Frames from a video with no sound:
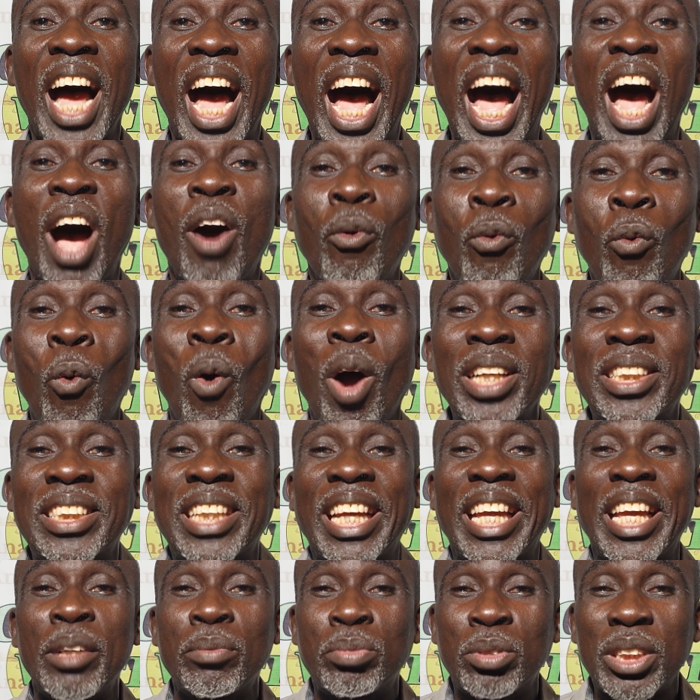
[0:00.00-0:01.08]
are what
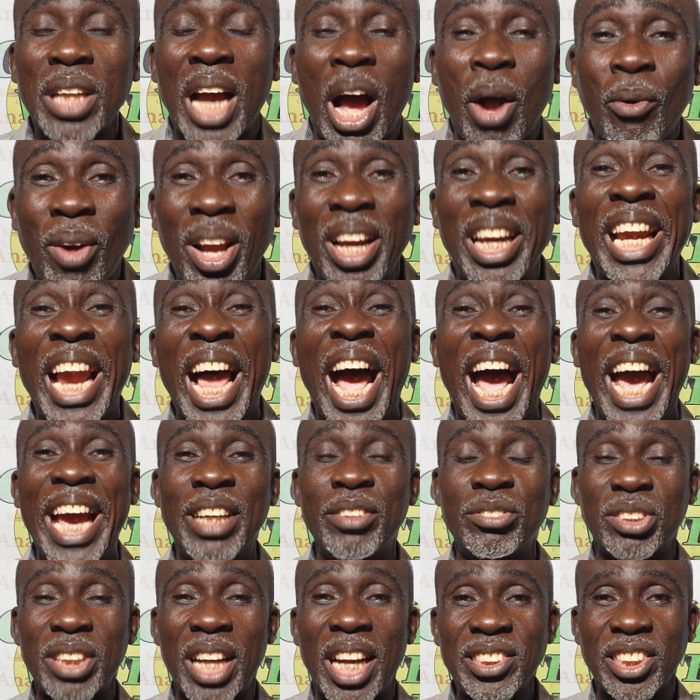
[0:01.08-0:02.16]
keeps our
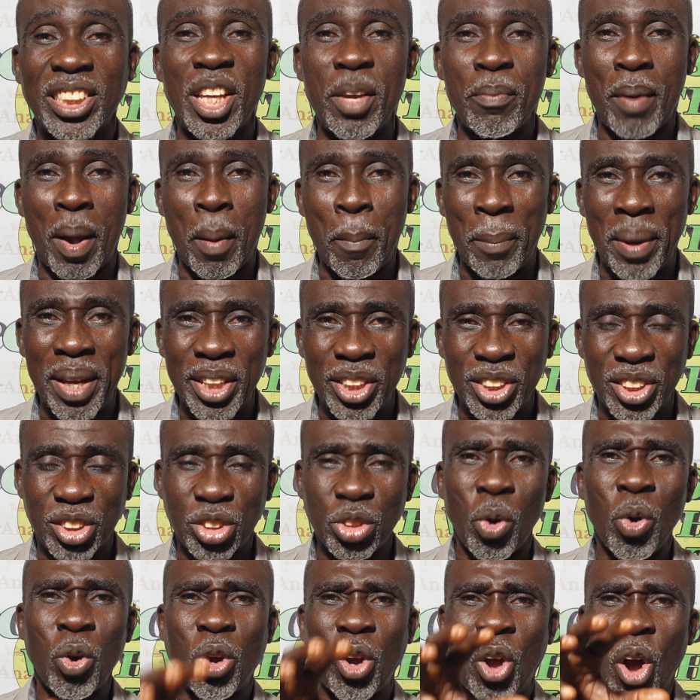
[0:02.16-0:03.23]
lives as human beings. So
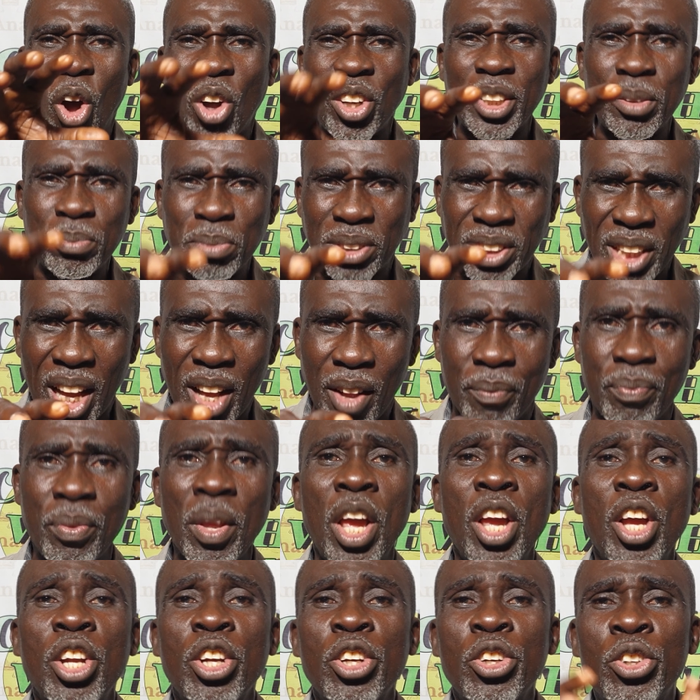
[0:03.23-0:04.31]
God himself,
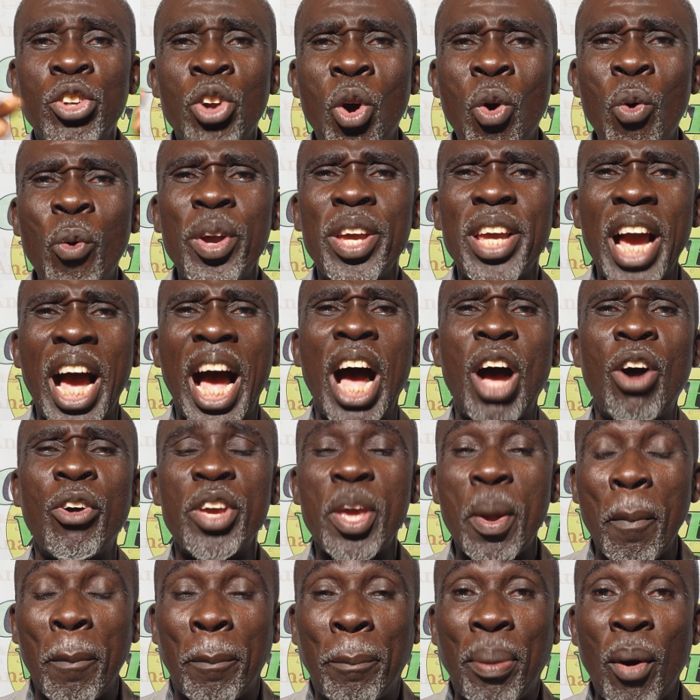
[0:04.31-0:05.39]
knowing how
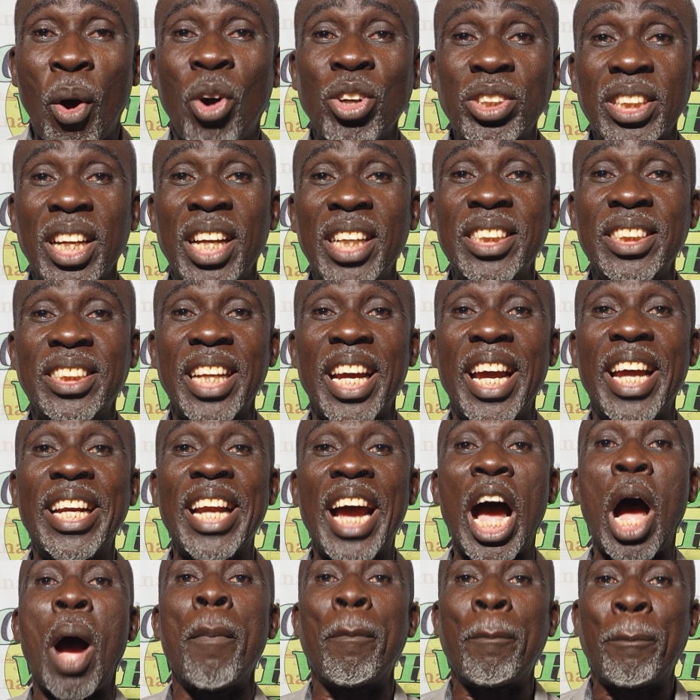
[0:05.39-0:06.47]
important and
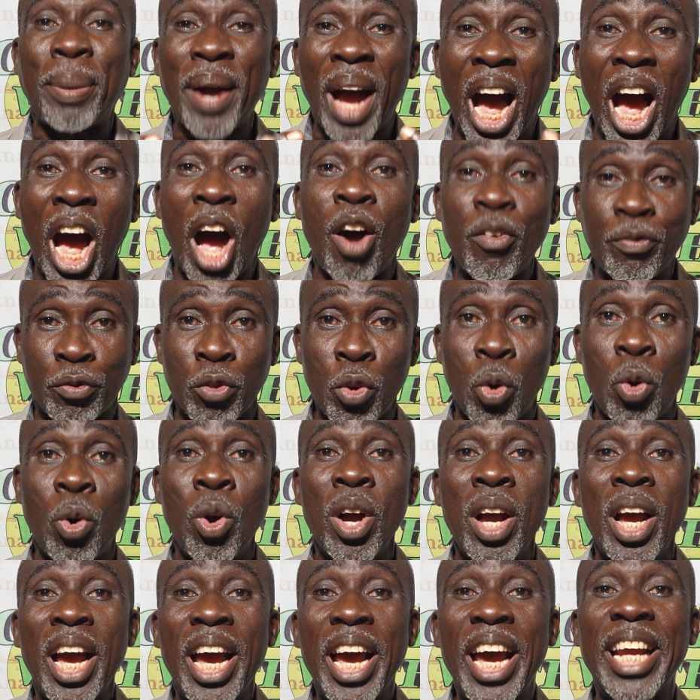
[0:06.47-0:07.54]
how powerful
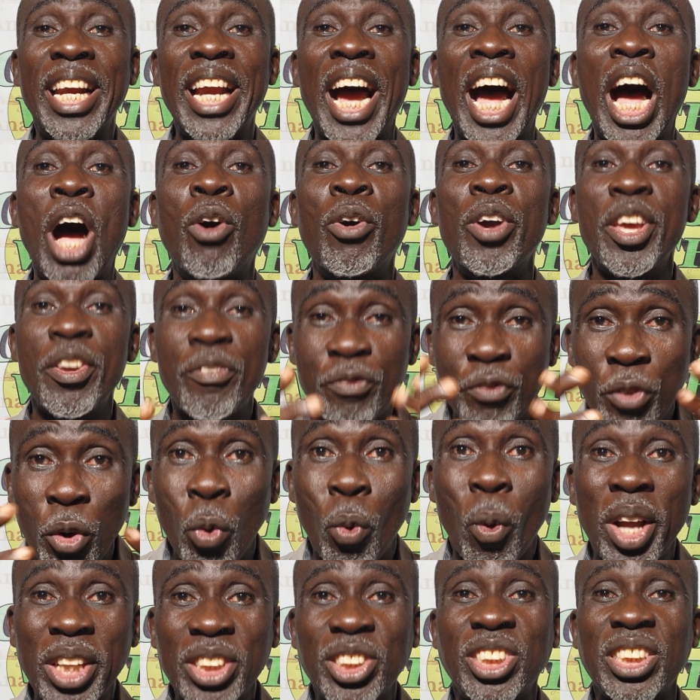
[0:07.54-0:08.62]
and how
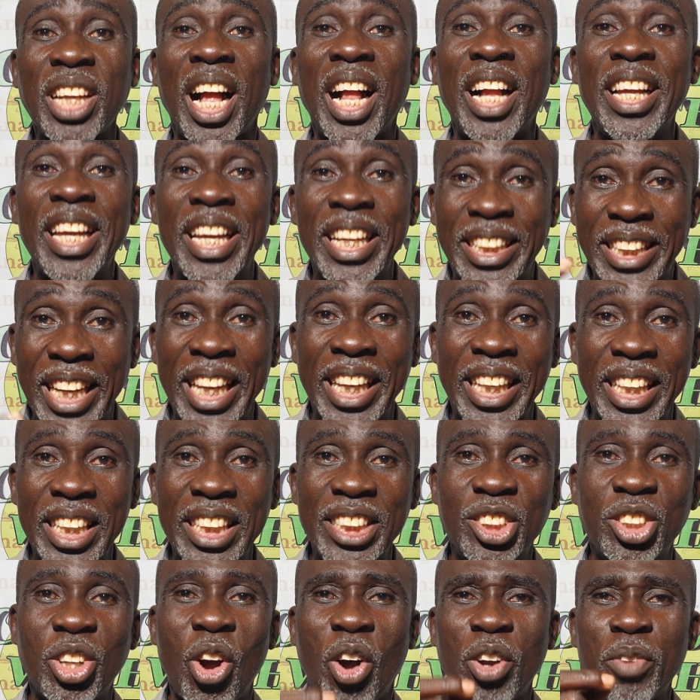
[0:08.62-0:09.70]
influential it is,
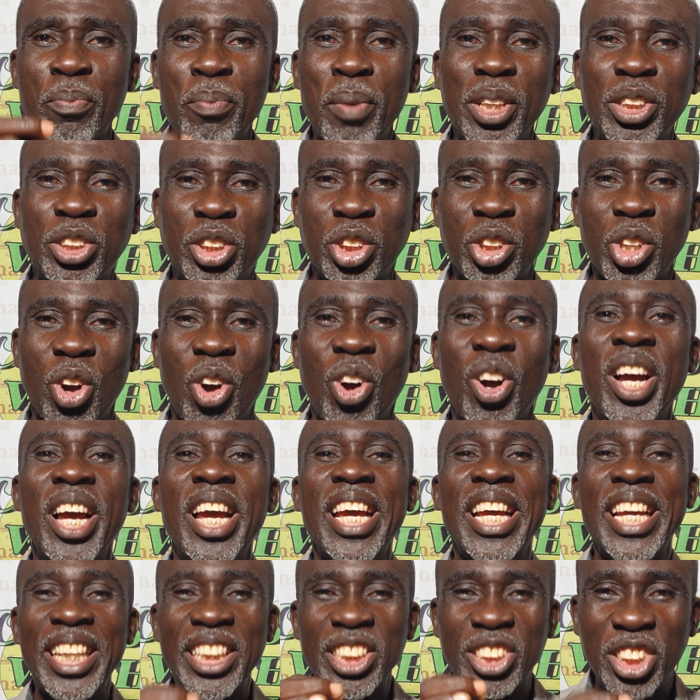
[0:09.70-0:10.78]
God made sure
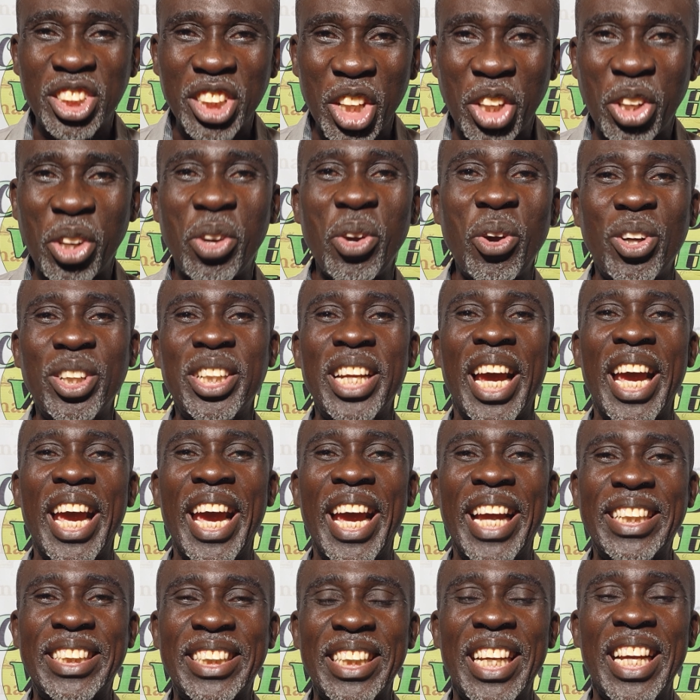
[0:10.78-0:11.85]
he secured the
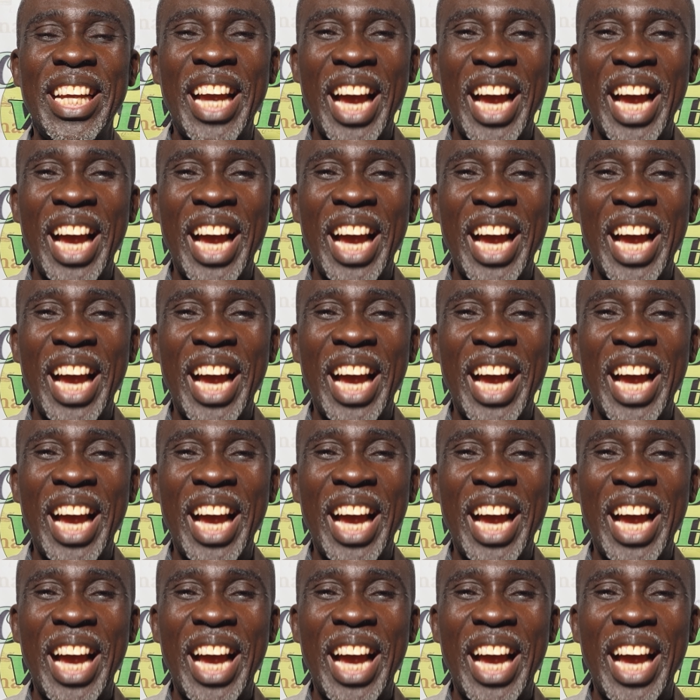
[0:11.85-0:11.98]
earth.